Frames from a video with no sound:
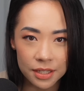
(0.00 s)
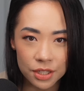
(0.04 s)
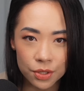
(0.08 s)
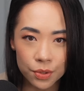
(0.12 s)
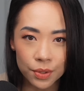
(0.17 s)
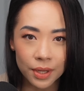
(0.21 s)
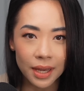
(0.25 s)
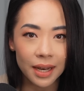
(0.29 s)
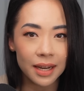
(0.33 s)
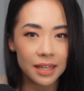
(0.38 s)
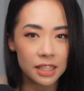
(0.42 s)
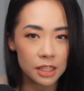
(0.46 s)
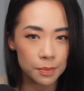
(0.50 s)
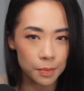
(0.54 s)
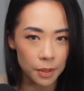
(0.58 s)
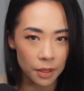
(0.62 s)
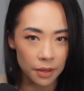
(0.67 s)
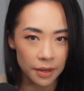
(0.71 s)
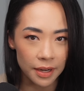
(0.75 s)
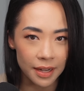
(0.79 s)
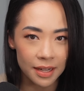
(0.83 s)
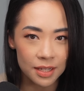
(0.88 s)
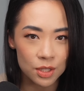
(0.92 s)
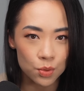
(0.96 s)
so you get
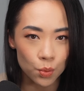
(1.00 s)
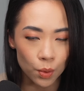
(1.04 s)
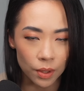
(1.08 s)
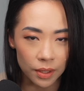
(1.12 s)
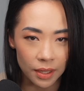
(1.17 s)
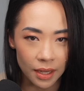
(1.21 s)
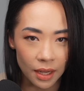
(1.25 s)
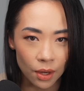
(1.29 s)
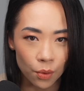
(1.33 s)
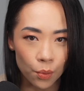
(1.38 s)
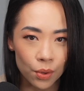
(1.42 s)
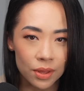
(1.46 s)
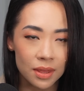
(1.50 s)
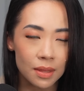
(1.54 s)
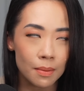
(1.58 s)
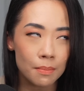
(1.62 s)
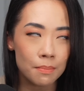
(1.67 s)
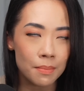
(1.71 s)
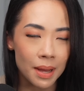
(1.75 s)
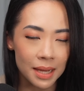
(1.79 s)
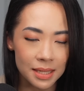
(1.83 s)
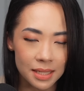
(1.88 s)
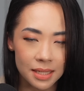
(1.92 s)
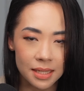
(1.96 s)
experience working with the
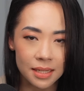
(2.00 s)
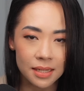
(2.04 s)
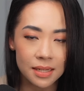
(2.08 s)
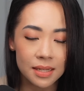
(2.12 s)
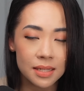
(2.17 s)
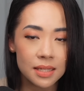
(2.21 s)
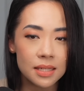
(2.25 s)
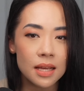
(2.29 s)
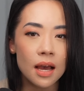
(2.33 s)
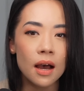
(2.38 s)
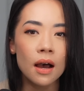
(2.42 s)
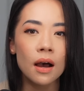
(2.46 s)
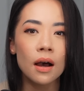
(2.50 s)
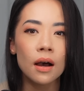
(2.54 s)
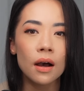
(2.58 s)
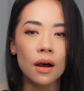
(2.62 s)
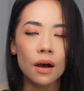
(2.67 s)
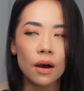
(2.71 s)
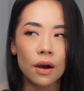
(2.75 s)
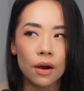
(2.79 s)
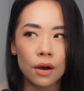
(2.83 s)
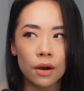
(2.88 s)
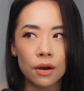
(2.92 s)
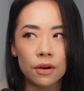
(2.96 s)
messiness
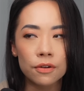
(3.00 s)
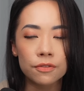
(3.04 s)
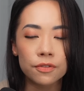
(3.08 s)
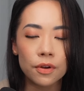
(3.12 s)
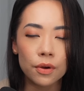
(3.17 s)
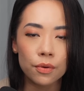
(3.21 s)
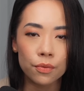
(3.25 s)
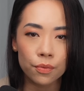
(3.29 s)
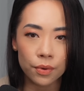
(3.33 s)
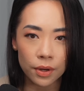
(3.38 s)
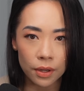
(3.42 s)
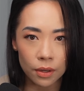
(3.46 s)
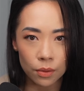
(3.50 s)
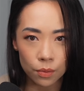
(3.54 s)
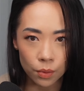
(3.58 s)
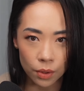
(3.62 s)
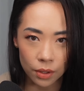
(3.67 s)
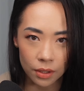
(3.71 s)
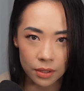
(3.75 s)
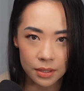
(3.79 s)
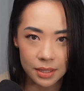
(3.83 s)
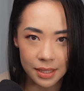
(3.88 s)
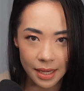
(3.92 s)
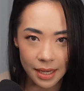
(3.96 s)
of real world